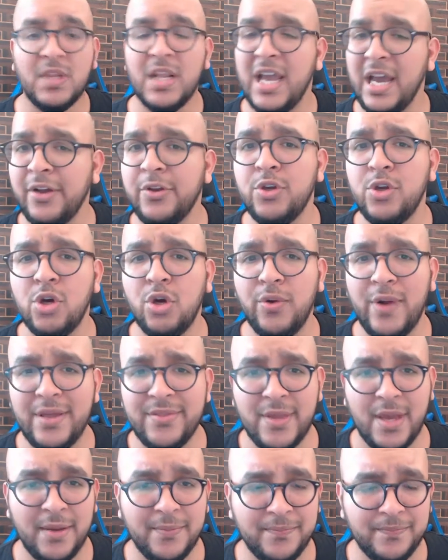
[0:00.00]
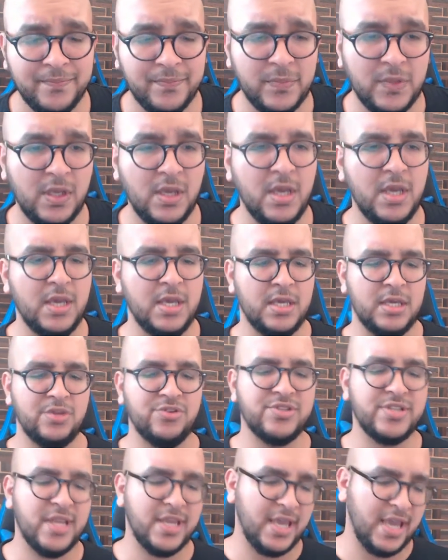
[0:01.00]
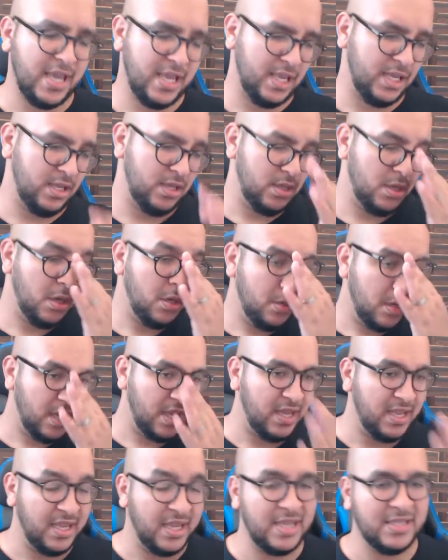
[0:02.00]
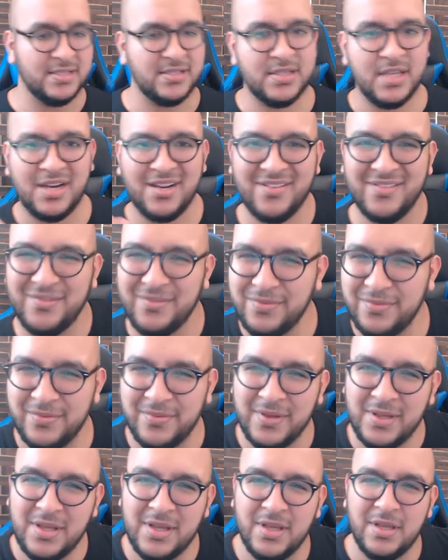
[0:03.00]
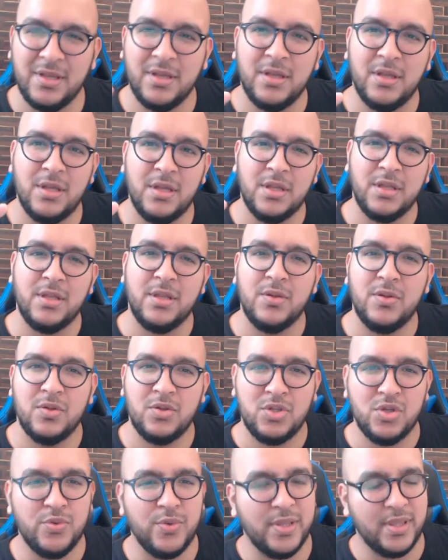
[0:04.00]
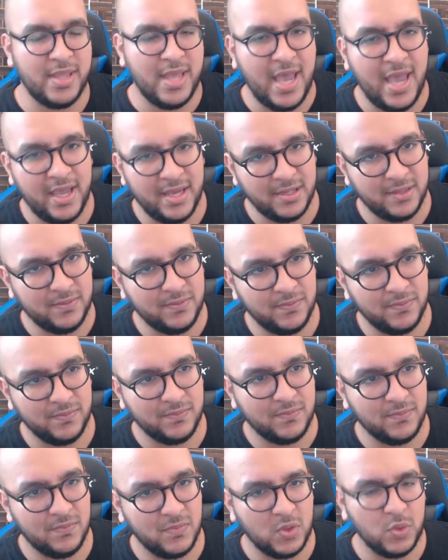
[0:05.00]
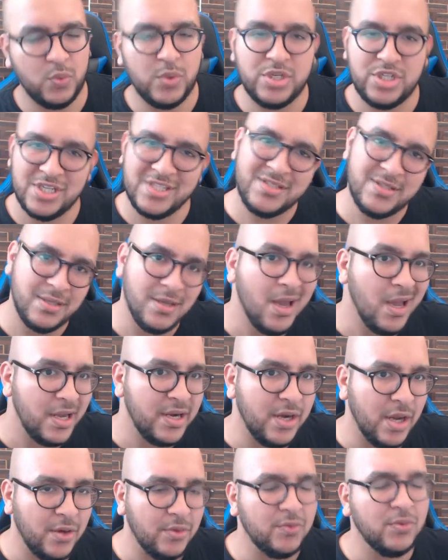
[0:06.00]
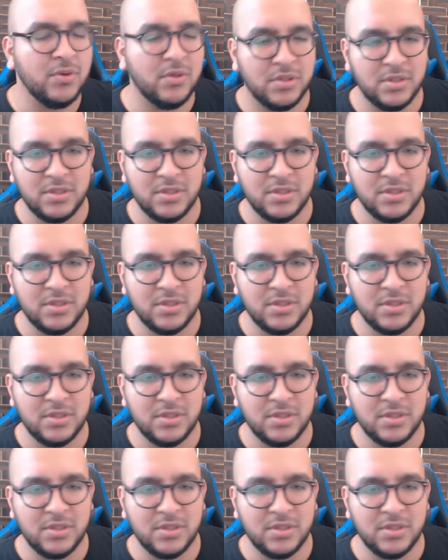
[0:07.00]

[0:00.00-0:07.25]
How do you go around that? You say, hey, okay, instead of doing that, which is a no,